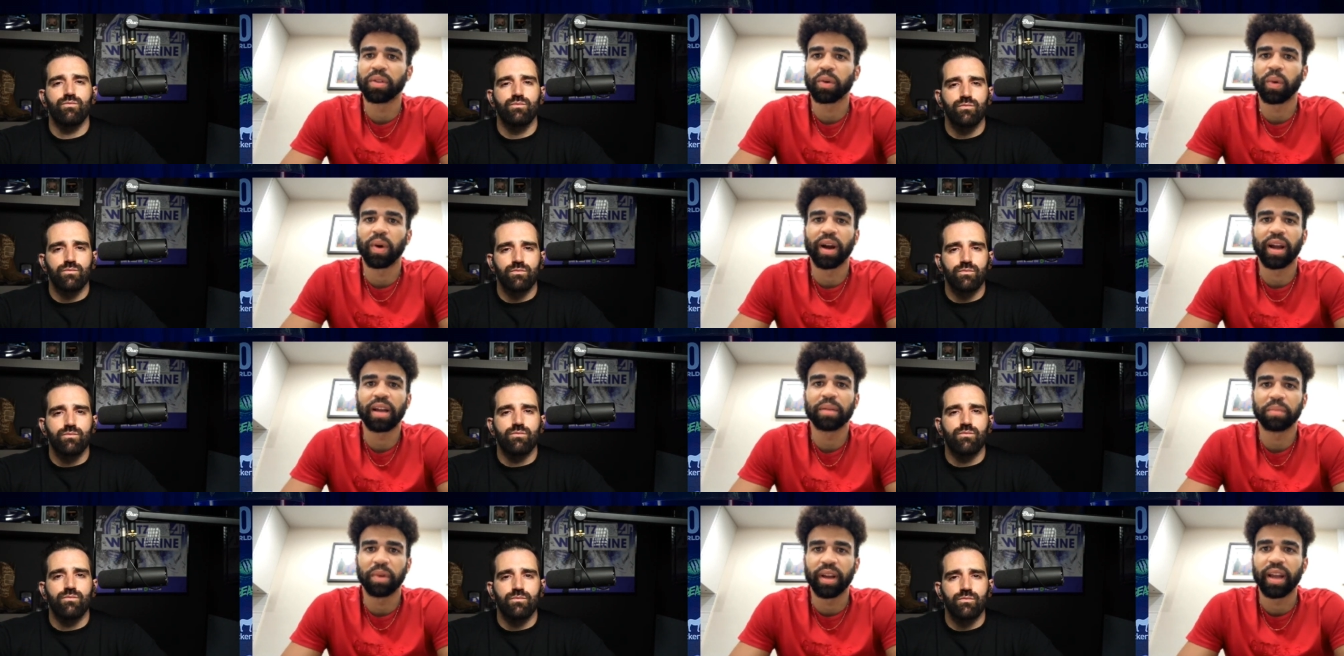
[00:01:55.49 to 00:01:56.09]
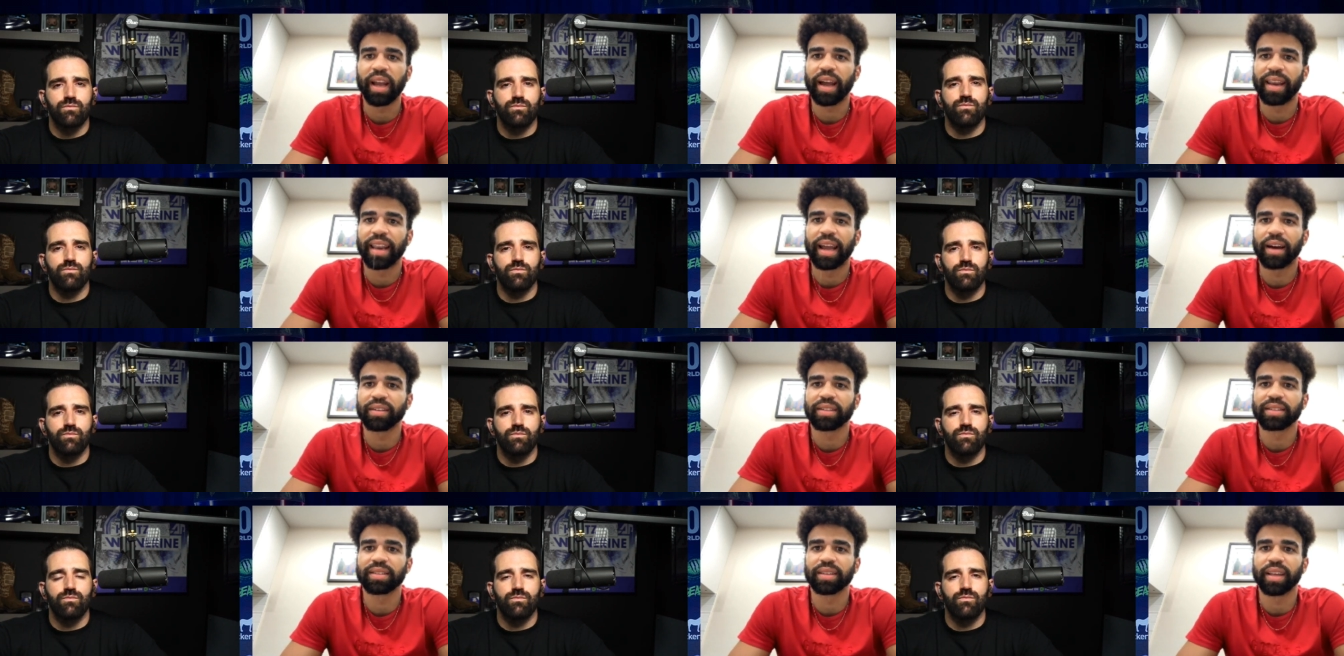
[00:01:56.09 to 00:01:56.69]
Speaker 1: quiet but yeah
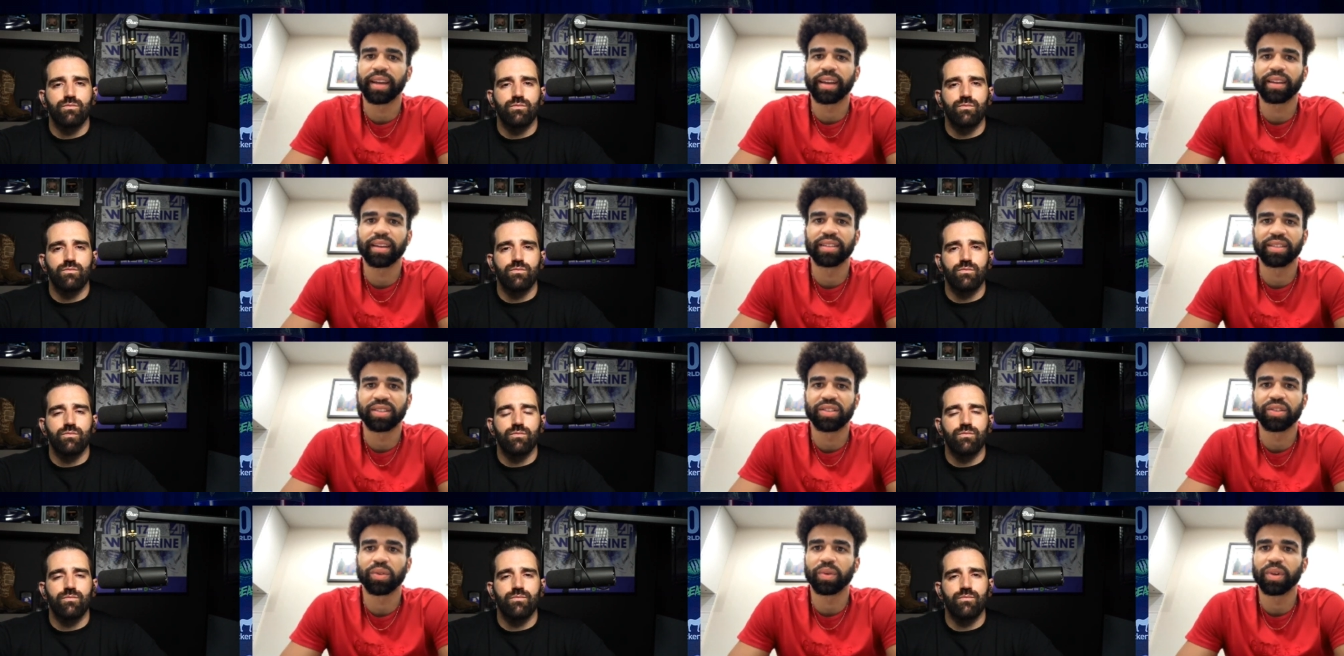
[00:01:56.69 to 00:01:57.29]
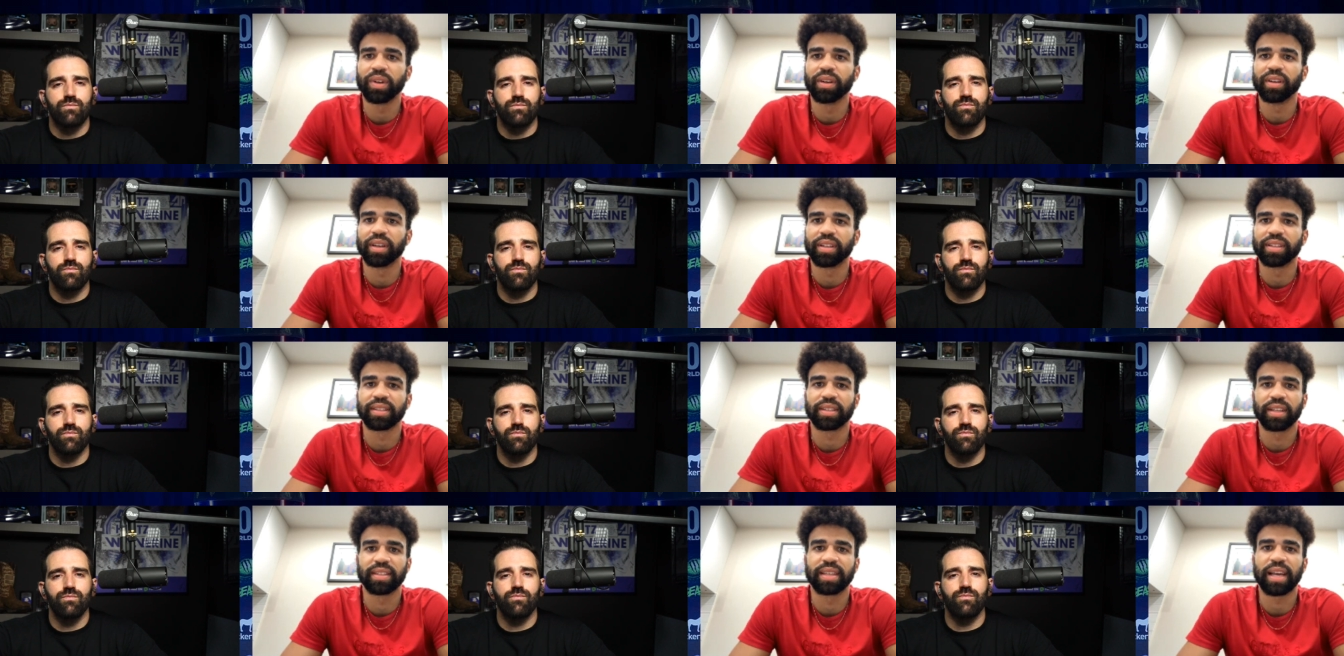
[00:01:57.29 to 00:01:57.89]
now it's like it's surreal and
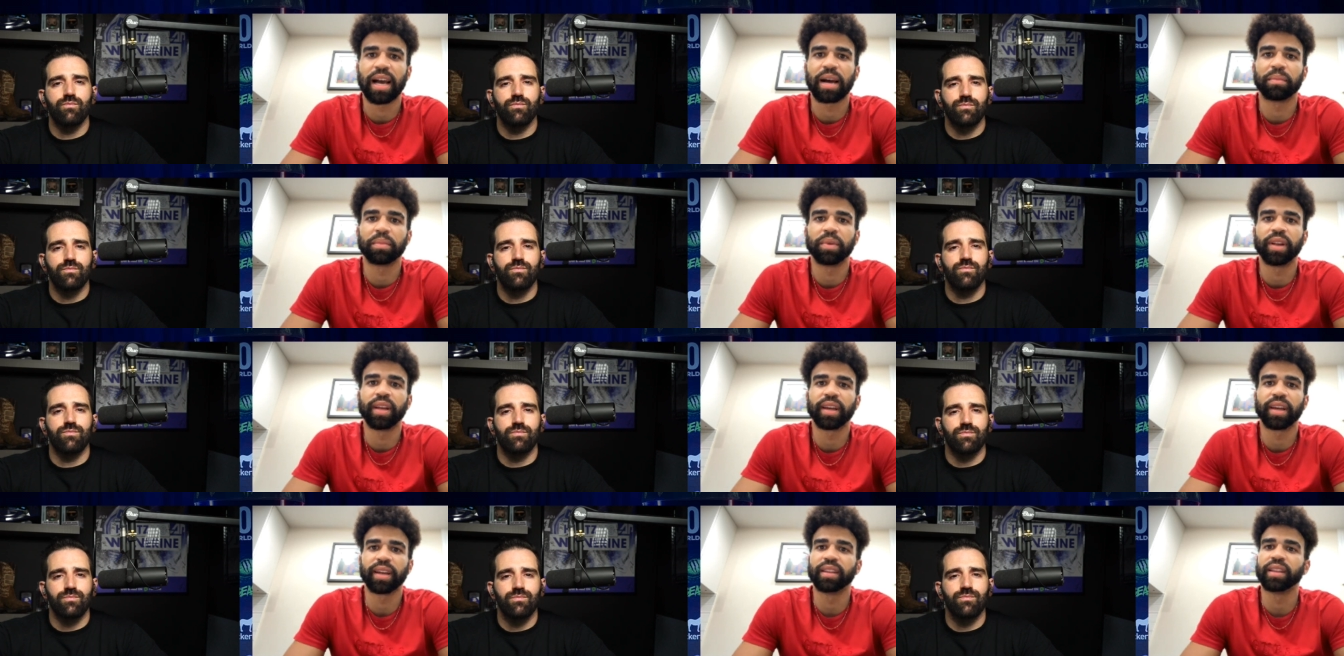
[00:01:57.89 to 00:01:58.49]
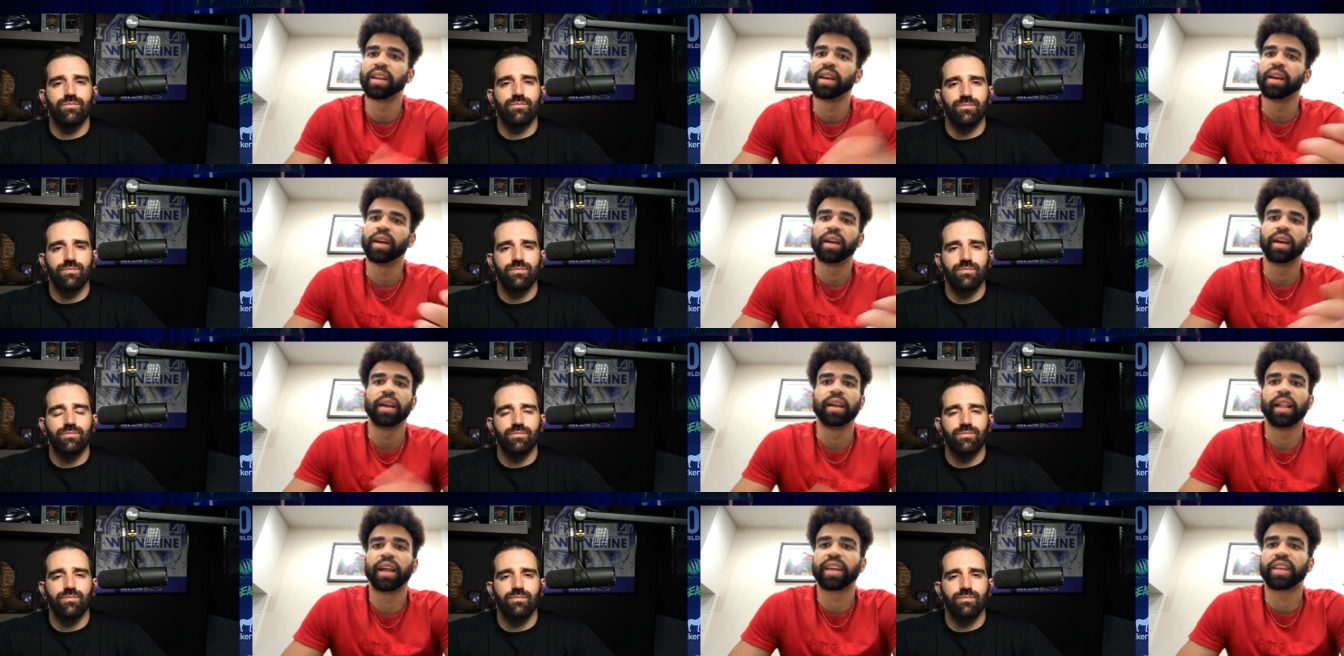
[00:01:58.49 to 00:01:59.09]
it's it's happening and
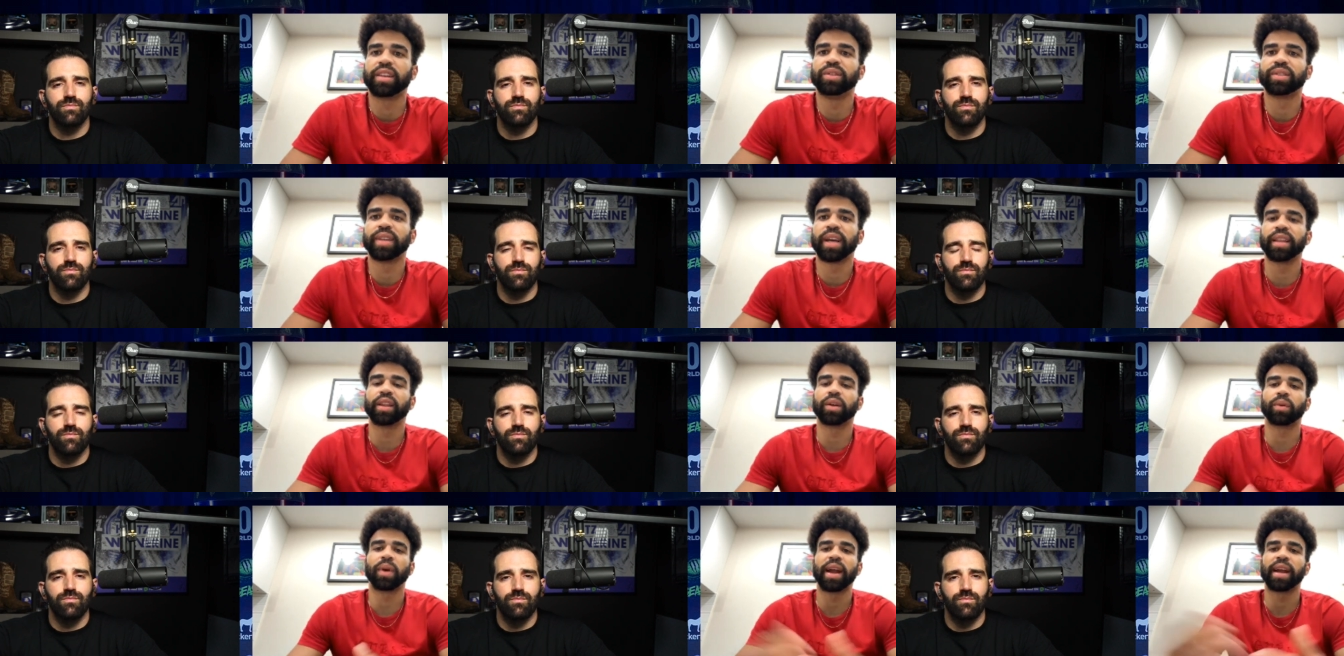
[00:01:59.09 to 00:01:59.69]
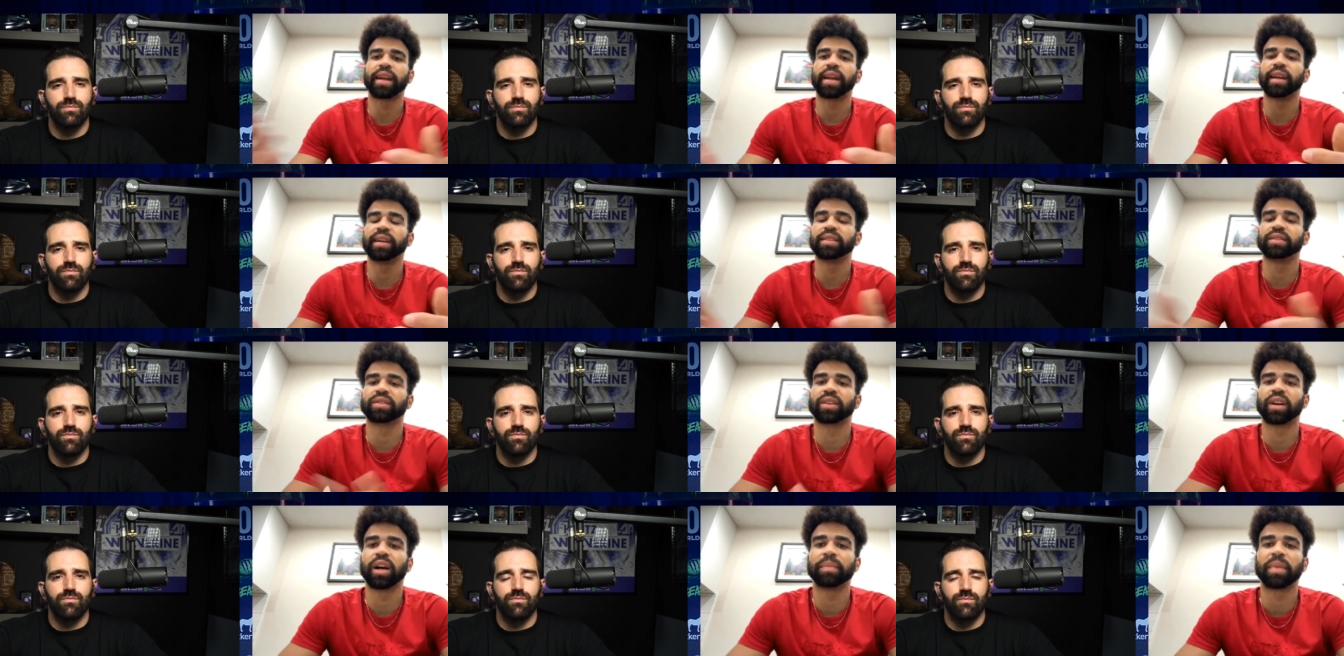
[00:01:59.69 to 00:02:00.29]
like you said, the rankings
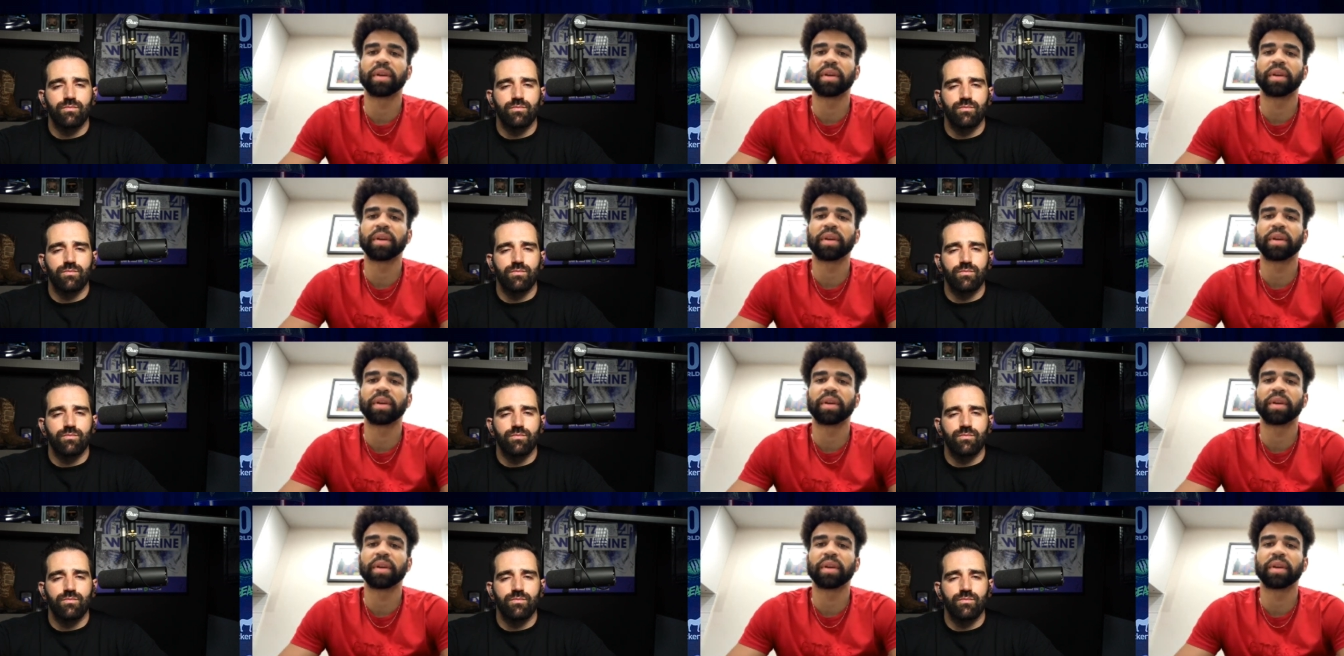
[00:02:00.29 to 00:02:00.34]
are up.